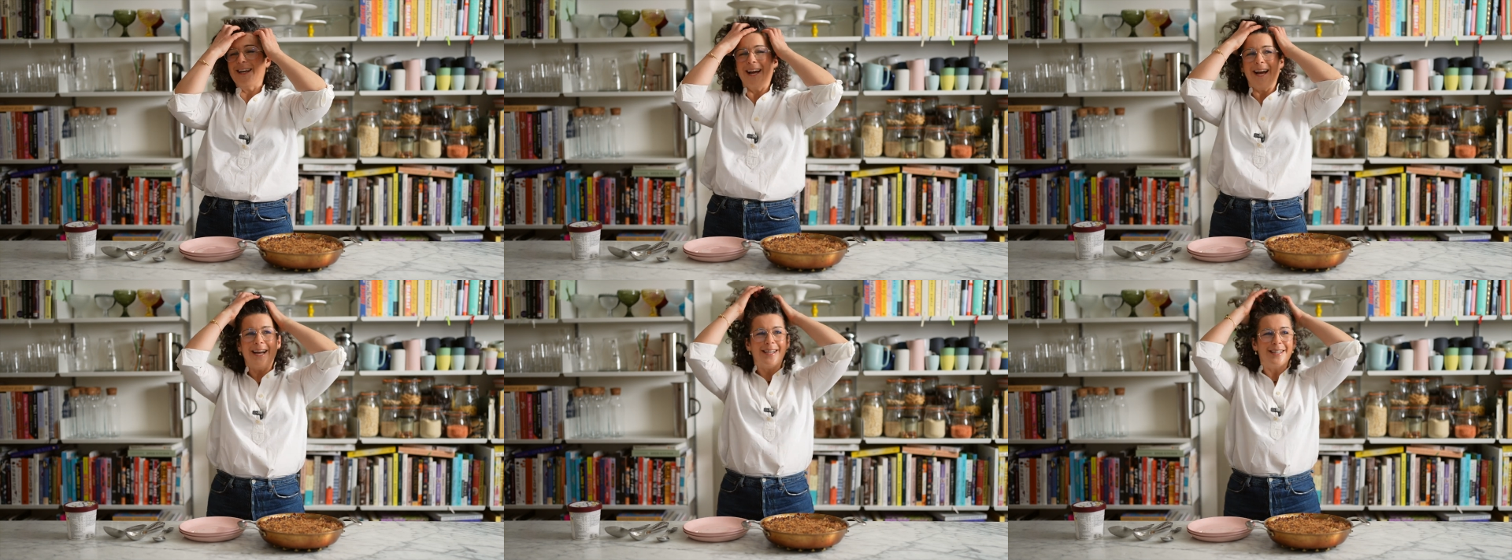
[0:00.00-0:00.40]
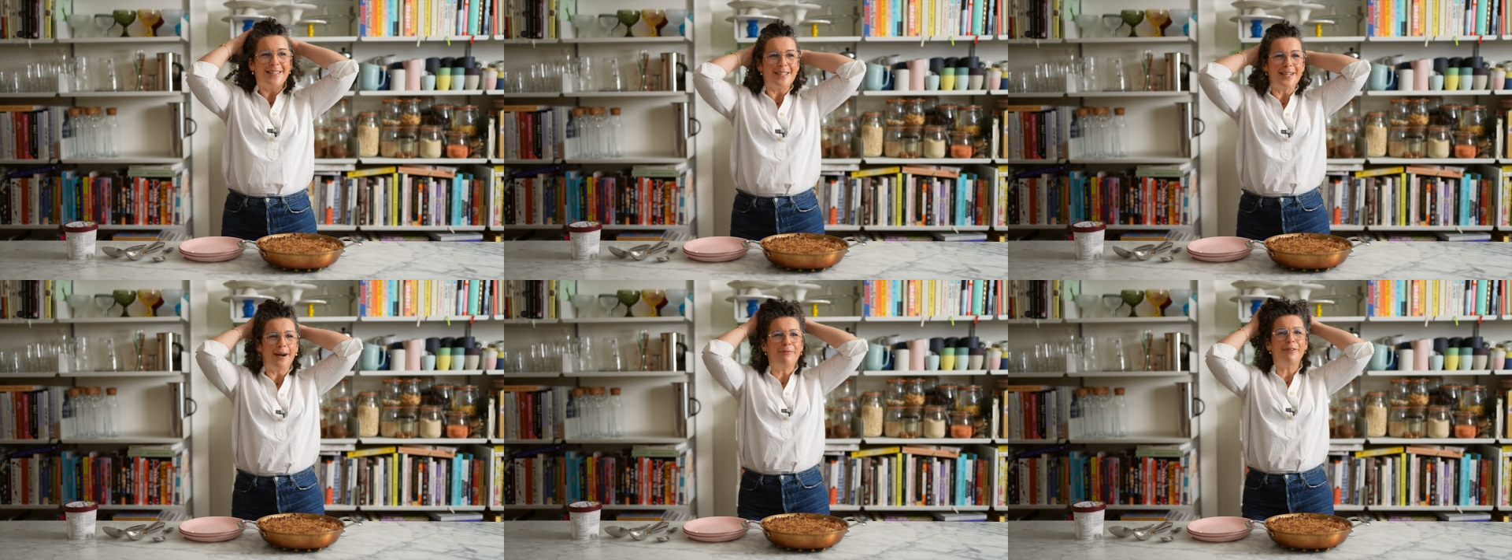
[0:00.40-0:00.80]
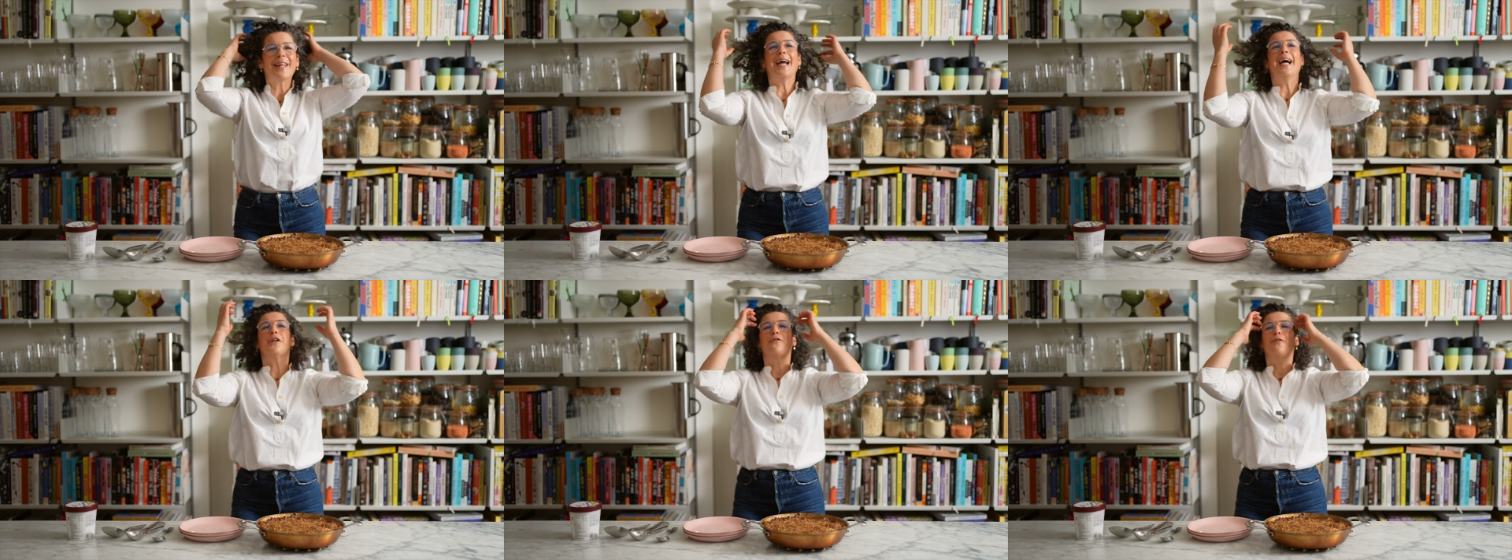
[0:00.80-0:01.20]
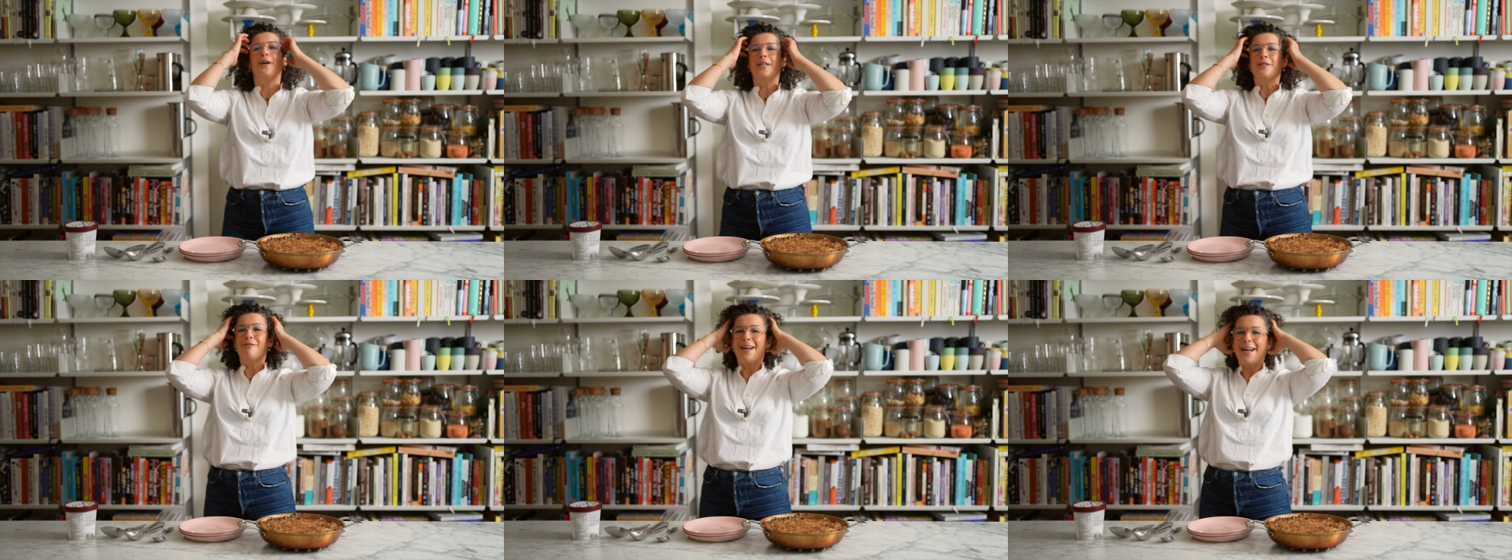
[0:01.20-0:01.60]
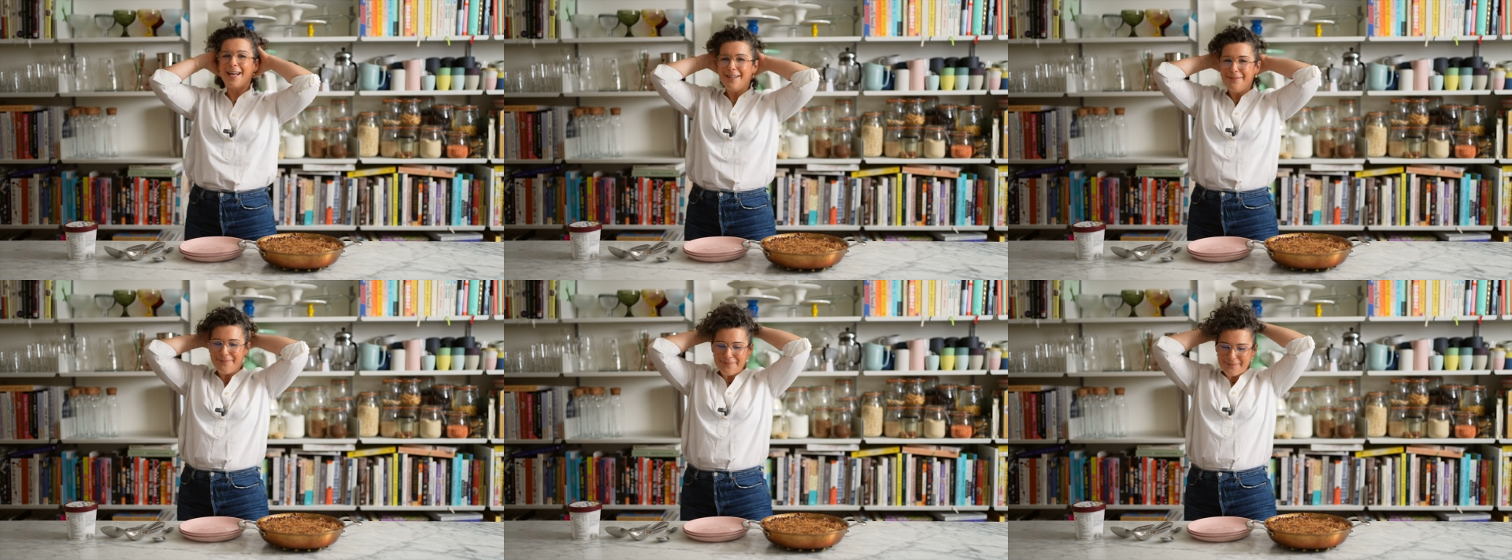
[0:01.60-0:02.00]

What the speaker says: Okay, time for the catchphrase. Ready?